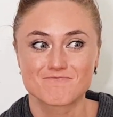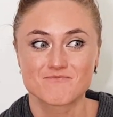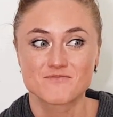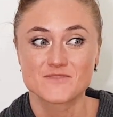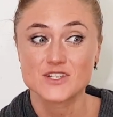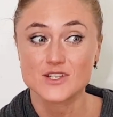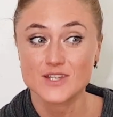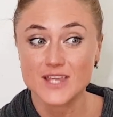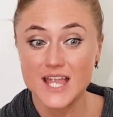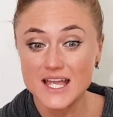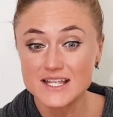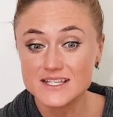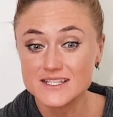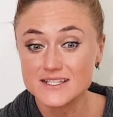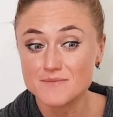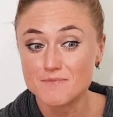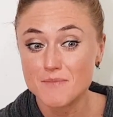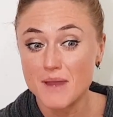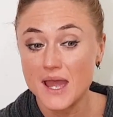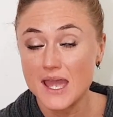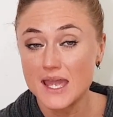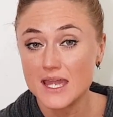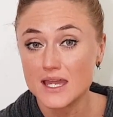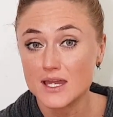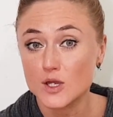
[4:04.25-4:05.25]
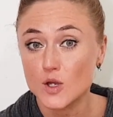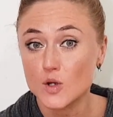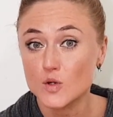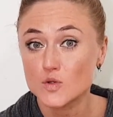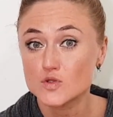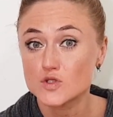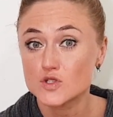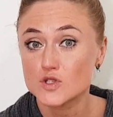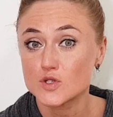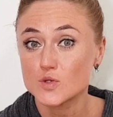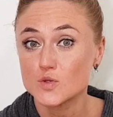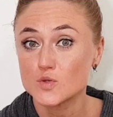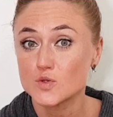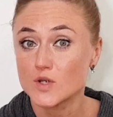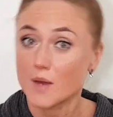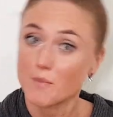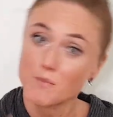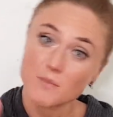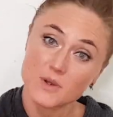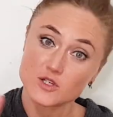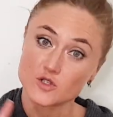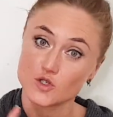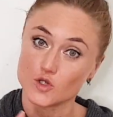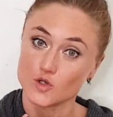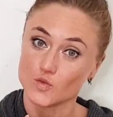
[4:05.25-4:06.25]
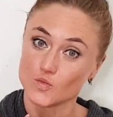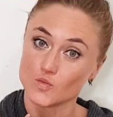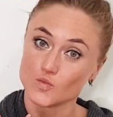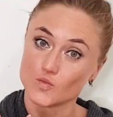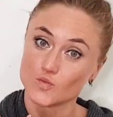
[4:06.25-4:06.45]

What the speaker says: So that's my go-to number two.